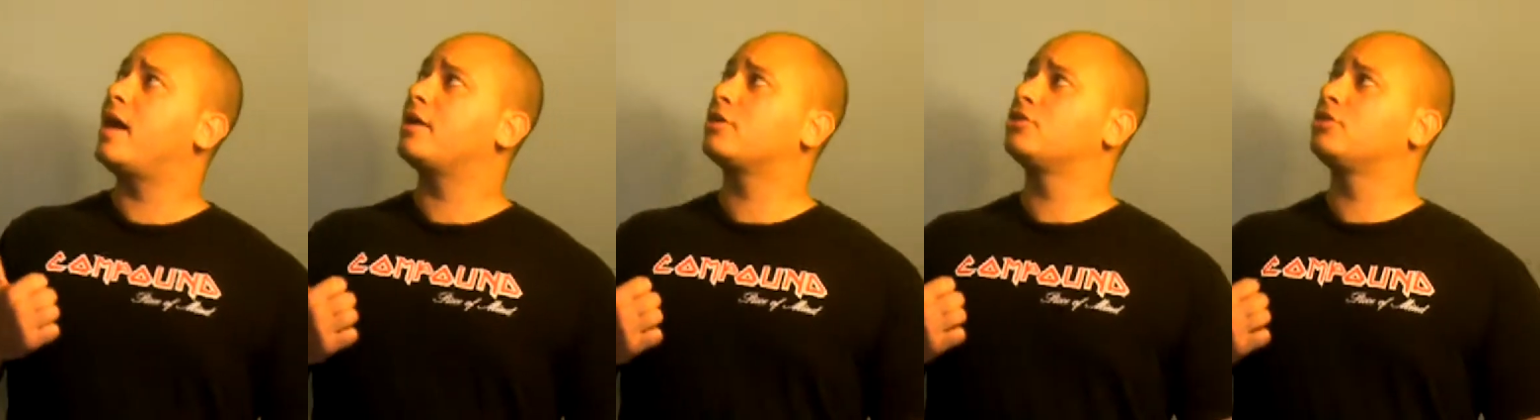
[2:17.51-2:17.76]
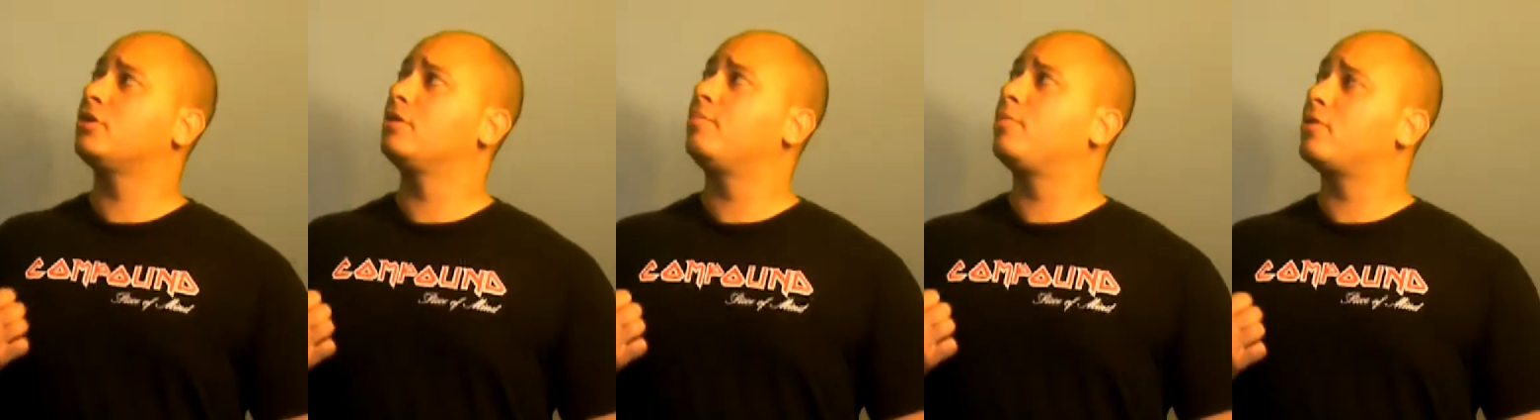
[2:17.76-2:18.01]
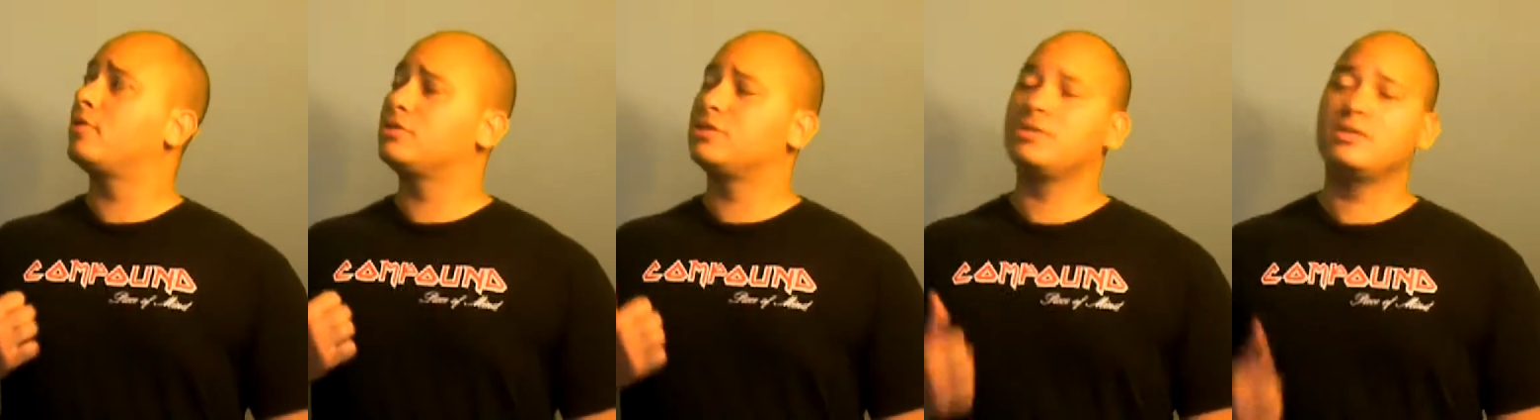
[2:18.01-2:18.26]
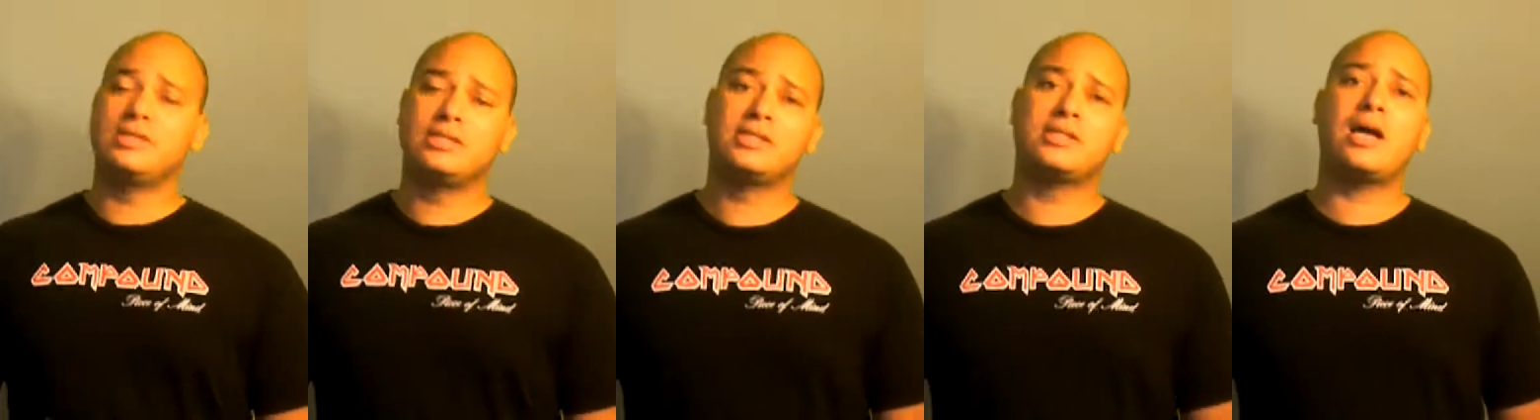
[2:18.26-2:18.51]
he actually
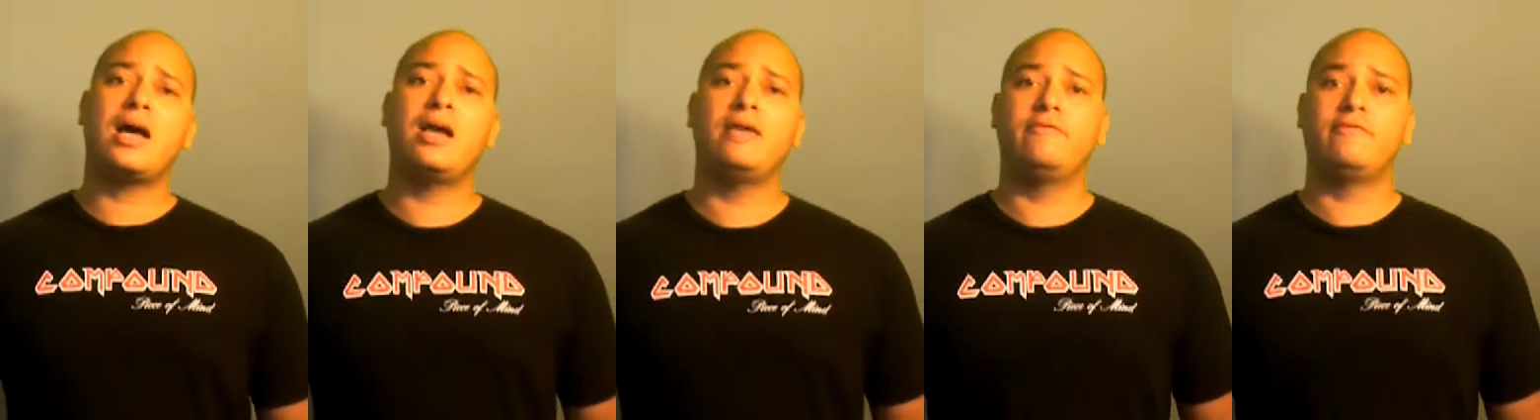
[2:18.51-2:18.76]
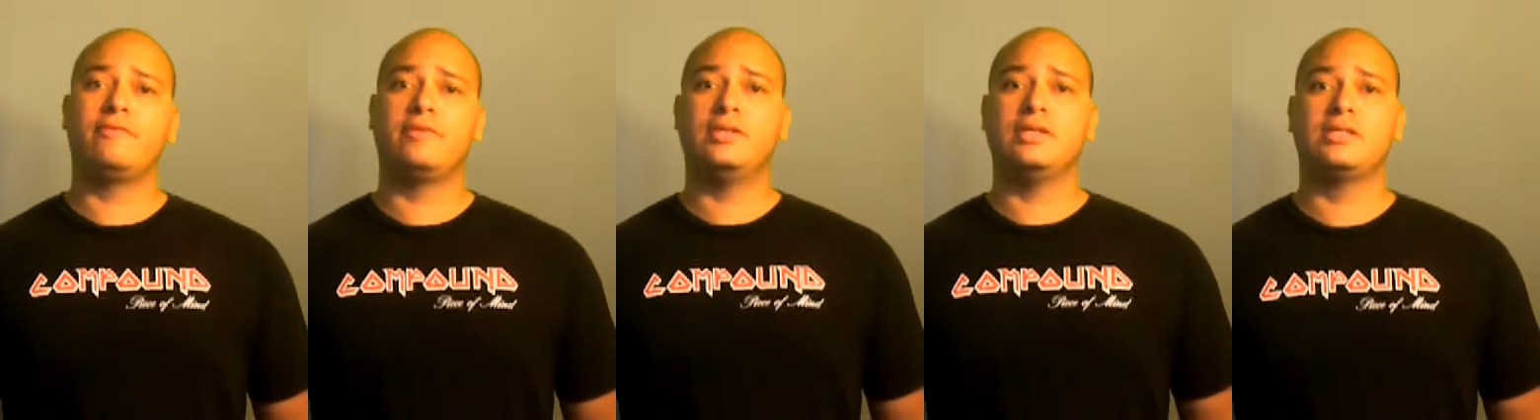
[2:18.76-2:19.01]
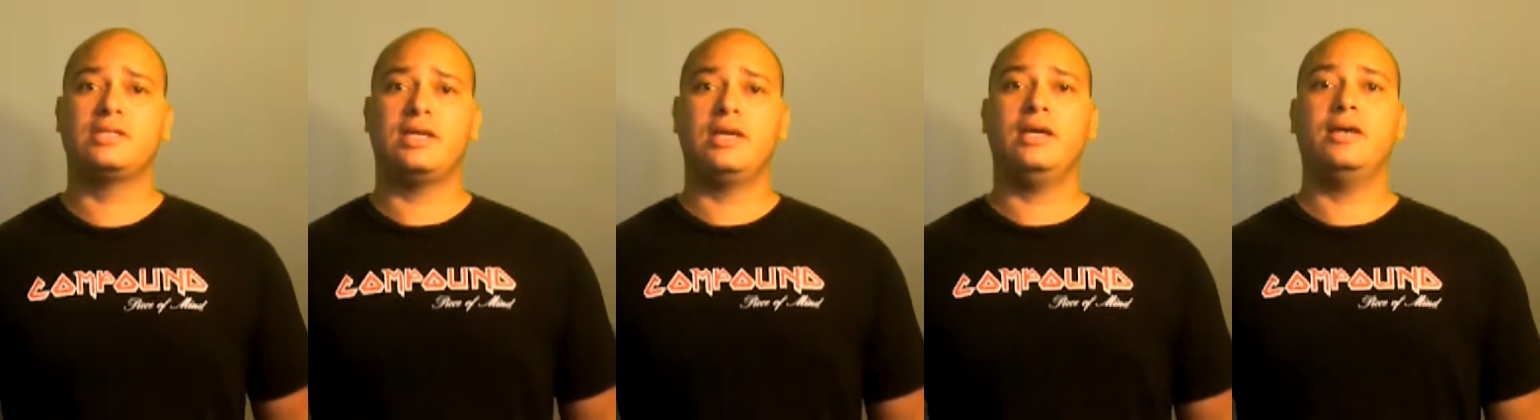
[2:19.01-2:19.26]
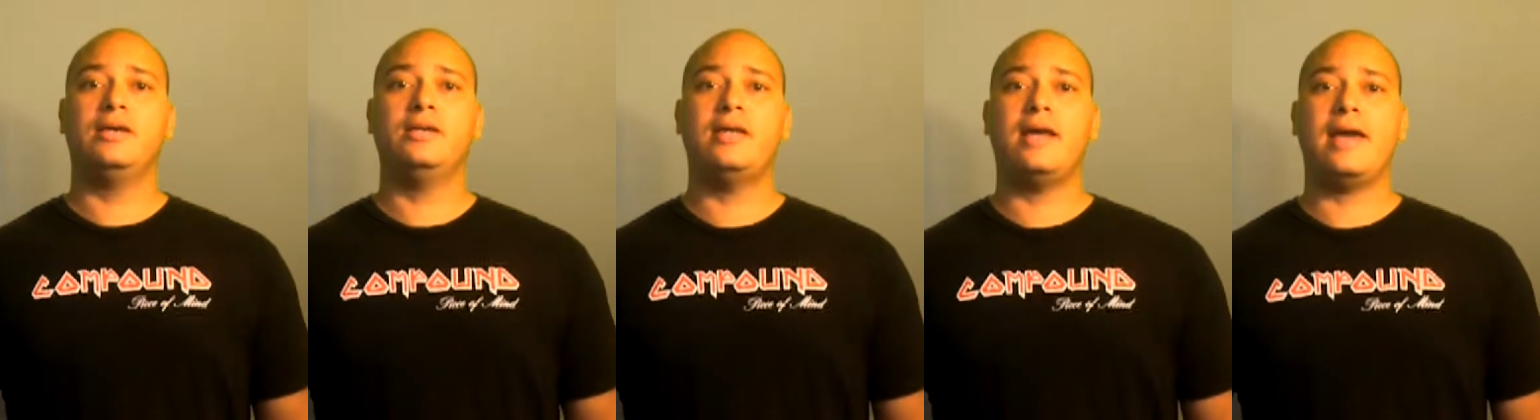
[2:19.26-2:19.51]
personally signed for this
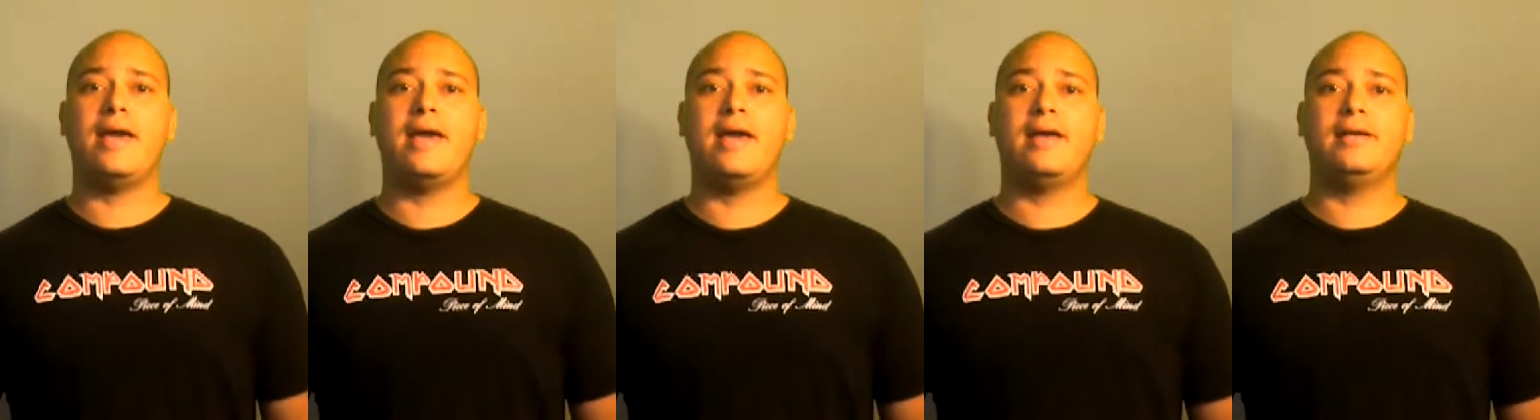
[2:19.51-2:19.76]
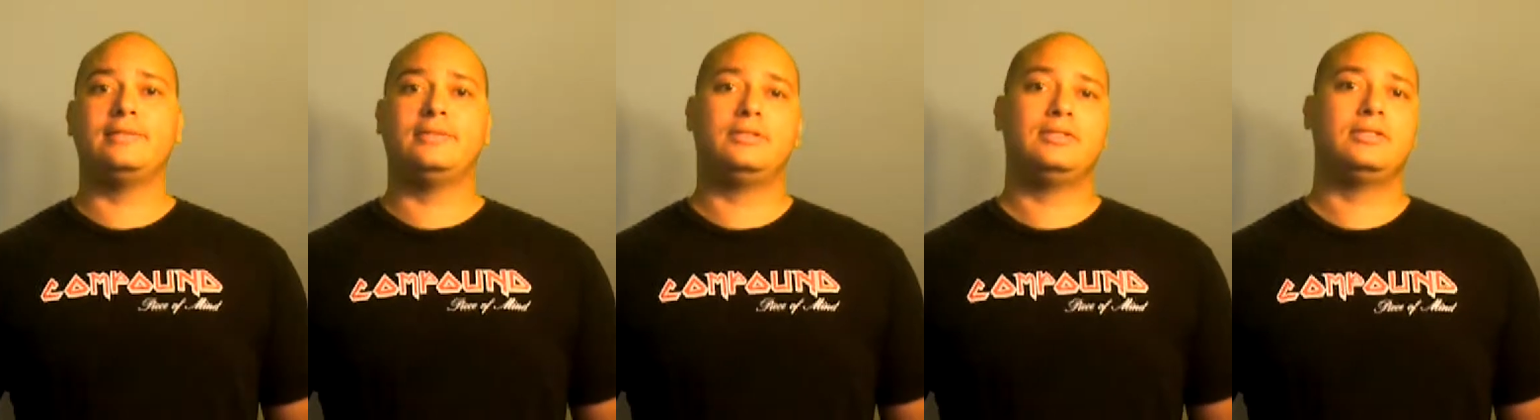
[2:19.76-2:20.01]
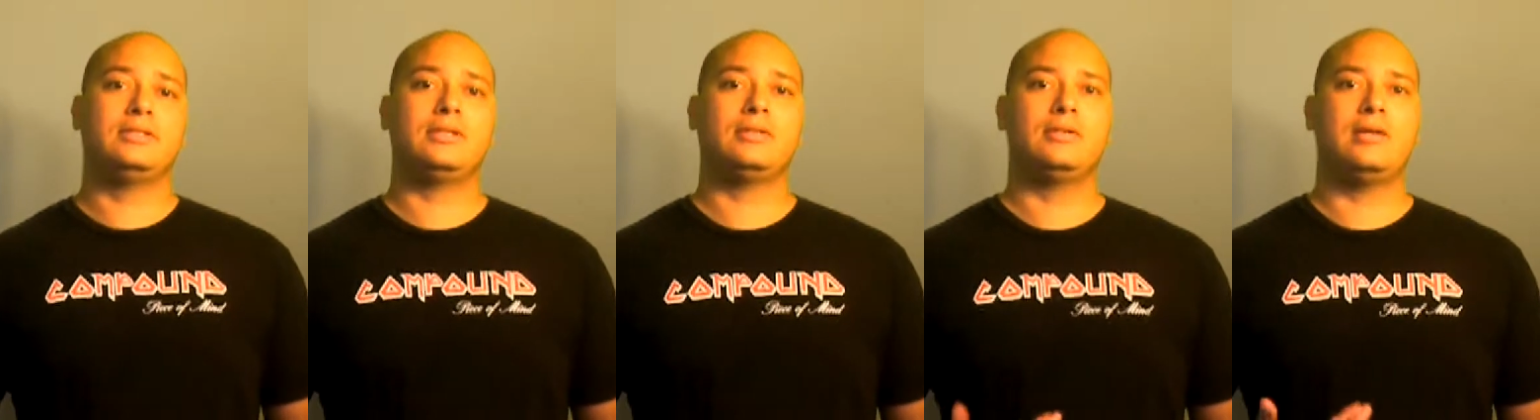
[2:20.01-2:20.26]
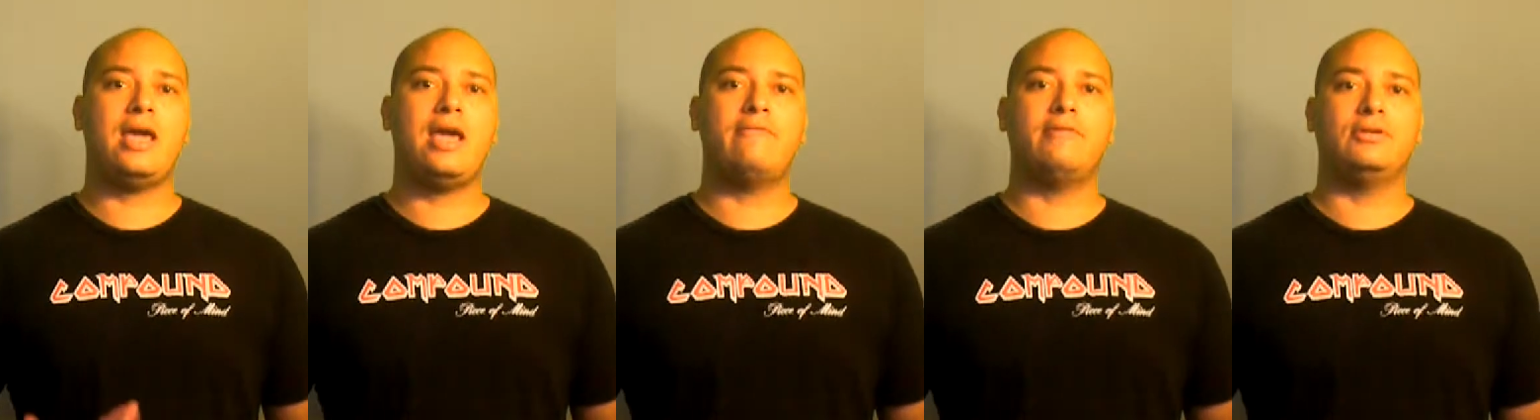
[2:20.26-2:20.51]
kid and
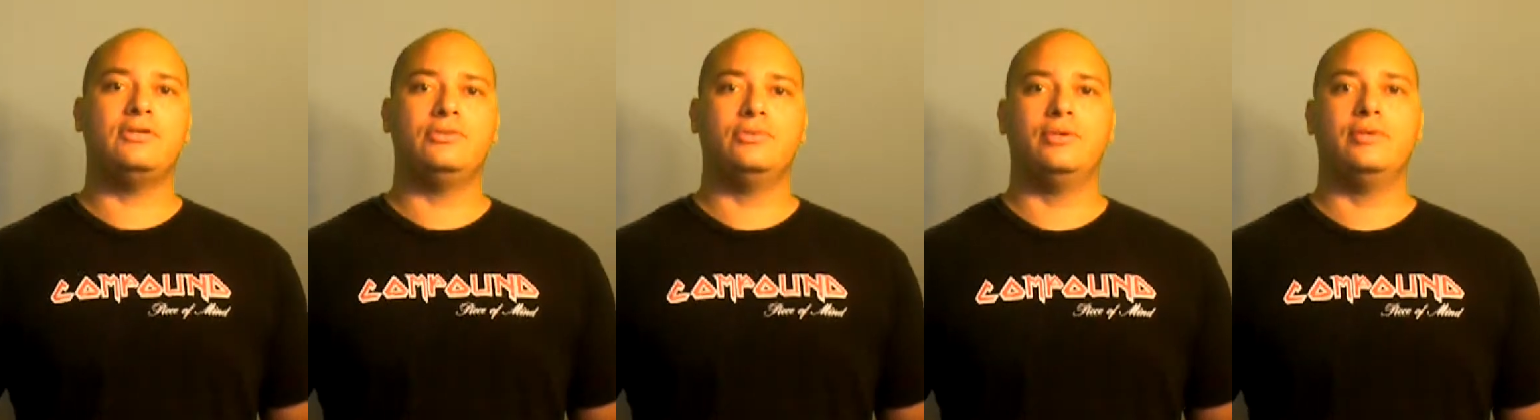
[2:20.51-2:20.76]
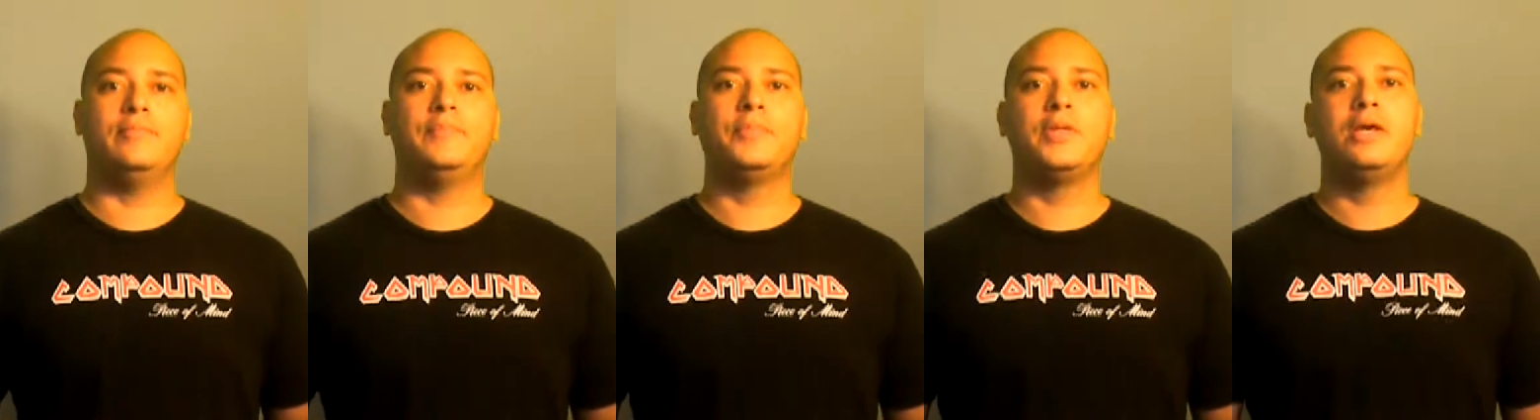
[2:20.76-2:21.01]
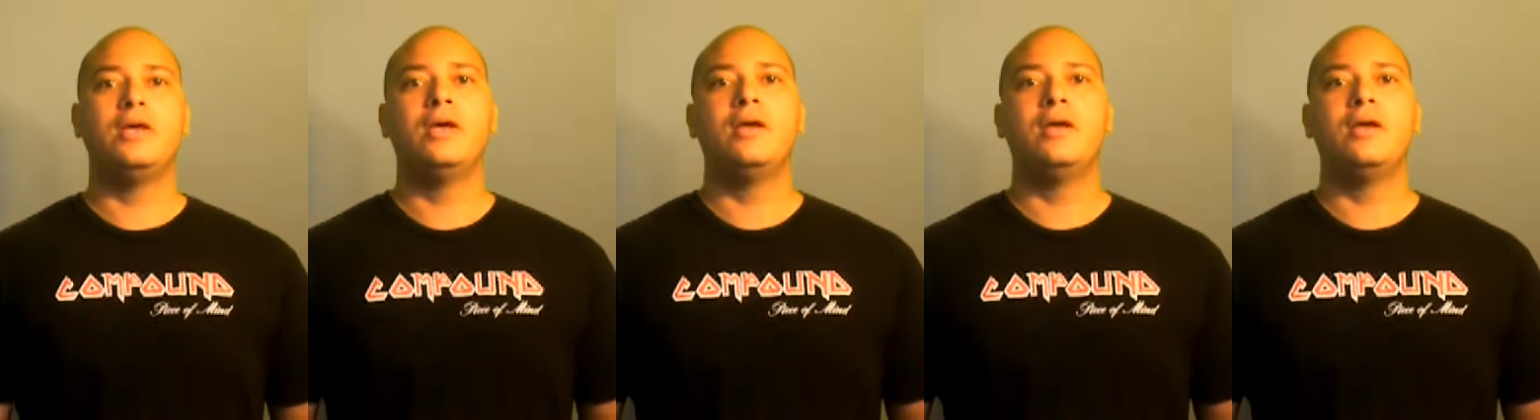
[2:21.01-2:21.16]
gave it to him.